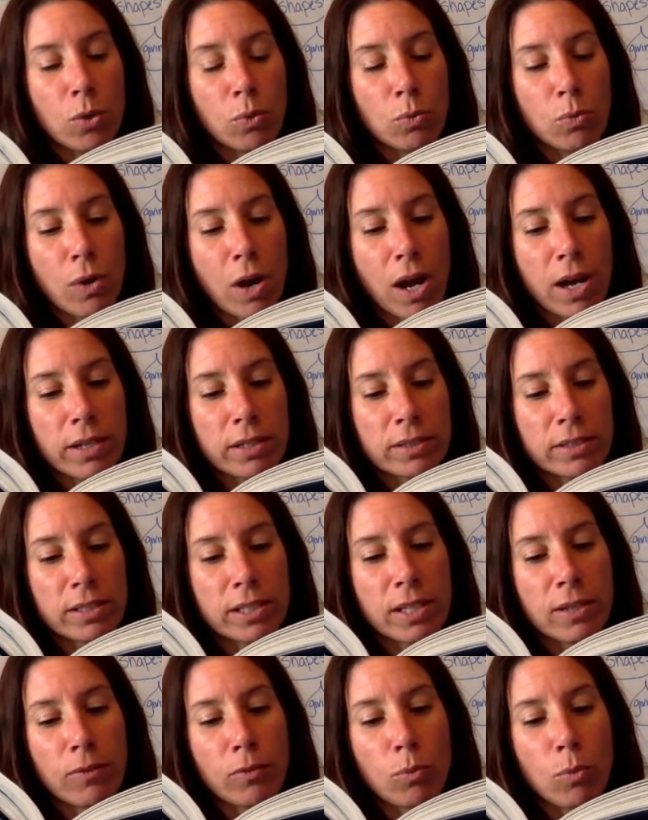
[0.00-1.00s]
Rocks
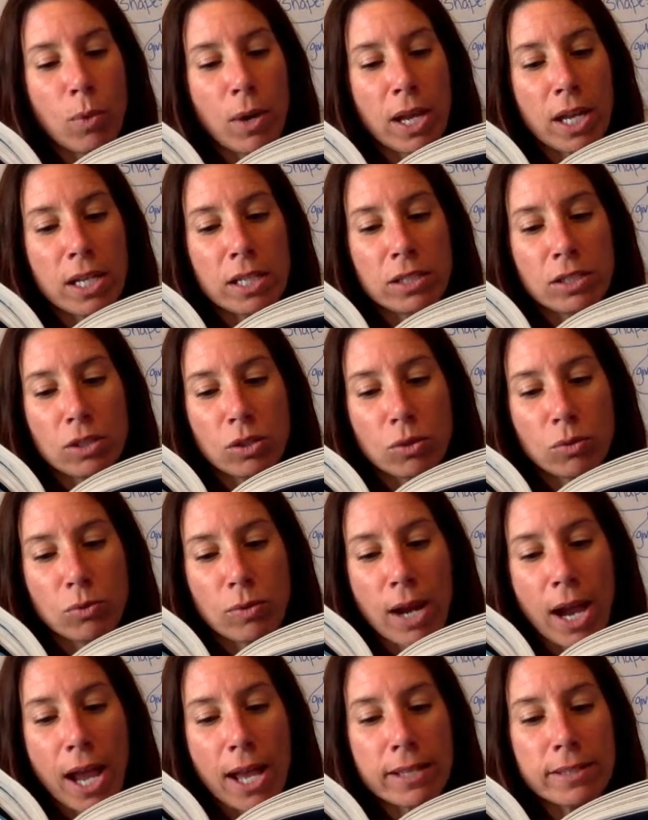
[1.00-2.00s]
give way to
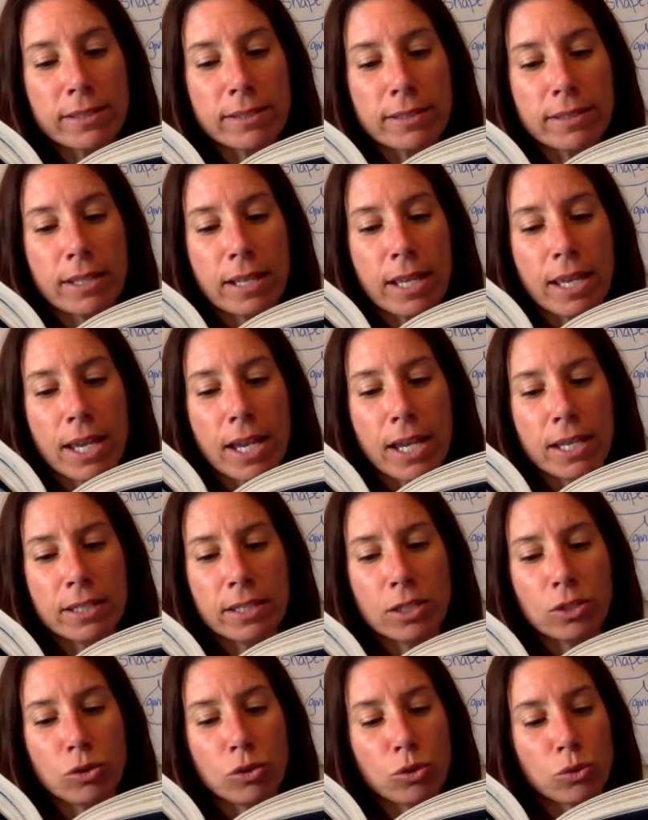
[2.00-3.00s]
grass and
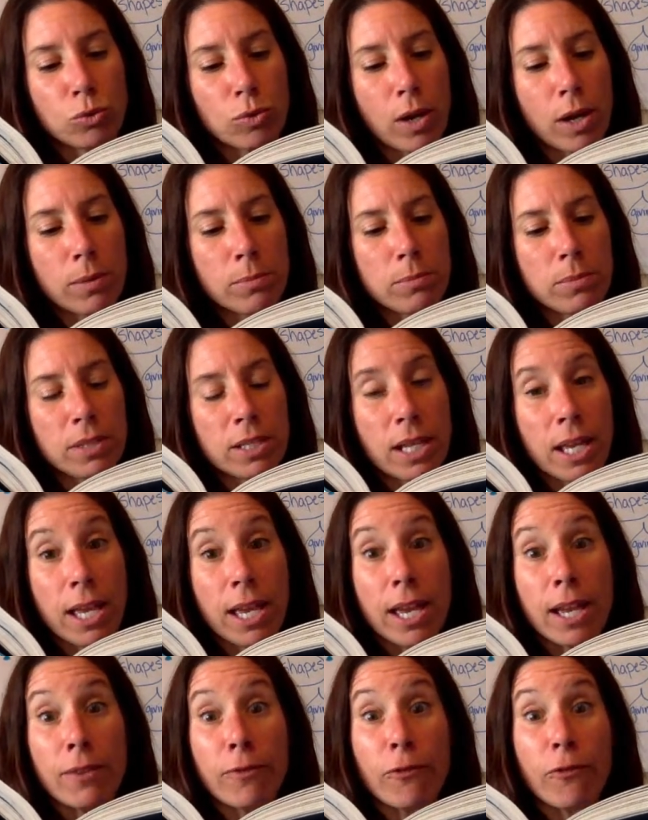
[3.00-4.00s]
then shrubs
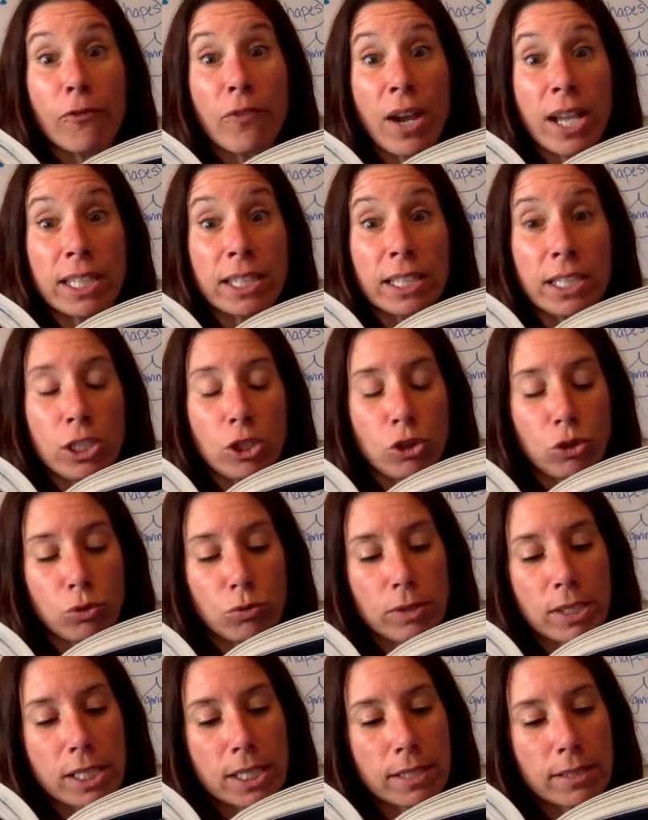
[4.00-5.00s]
and finally
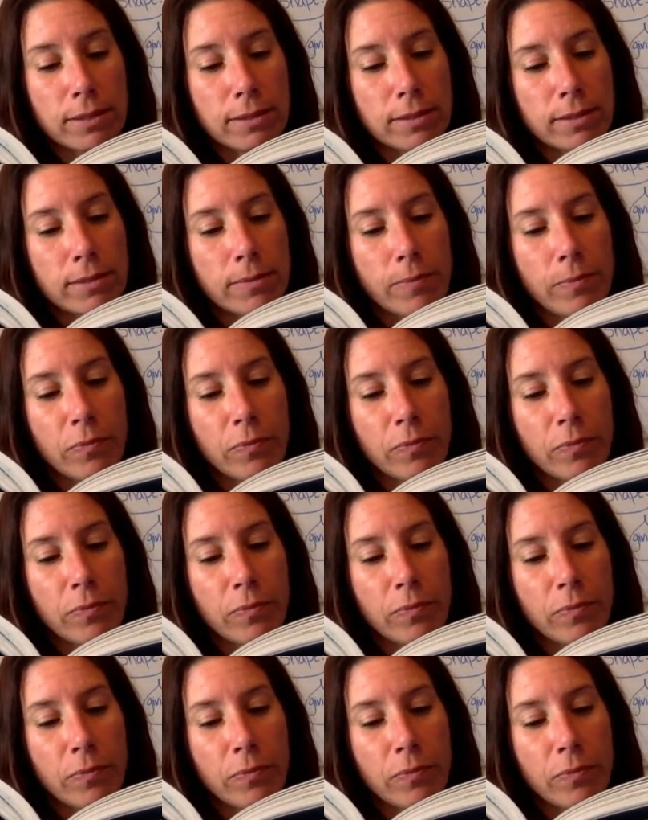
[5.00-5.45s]
trees.